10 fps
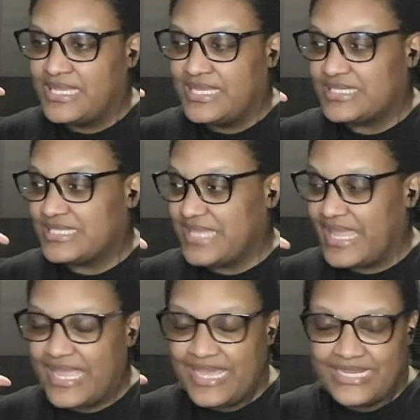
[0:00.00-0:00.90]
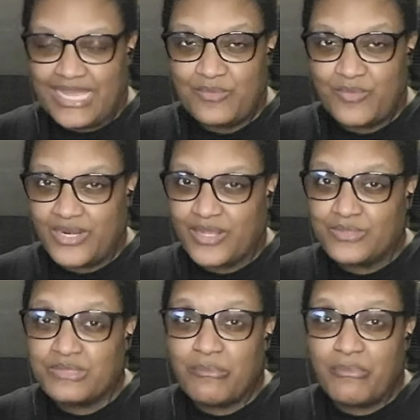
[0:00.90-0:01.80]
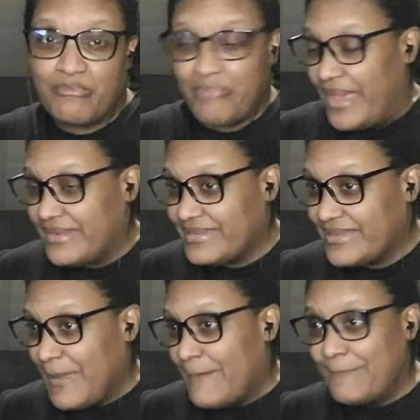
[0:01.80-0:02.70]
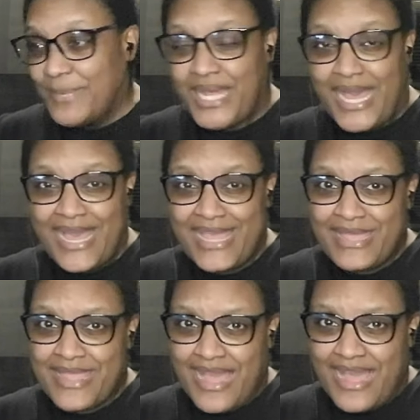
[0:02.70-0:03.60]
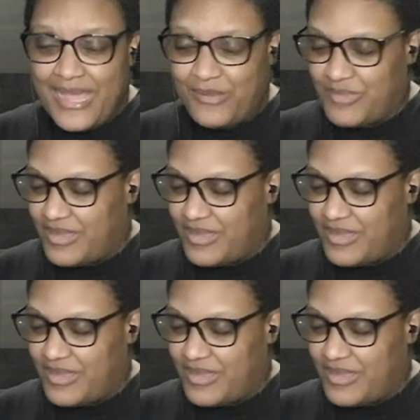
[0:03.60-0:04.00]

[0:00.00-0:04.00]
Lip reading: It's late and I want to go to bed, but I am,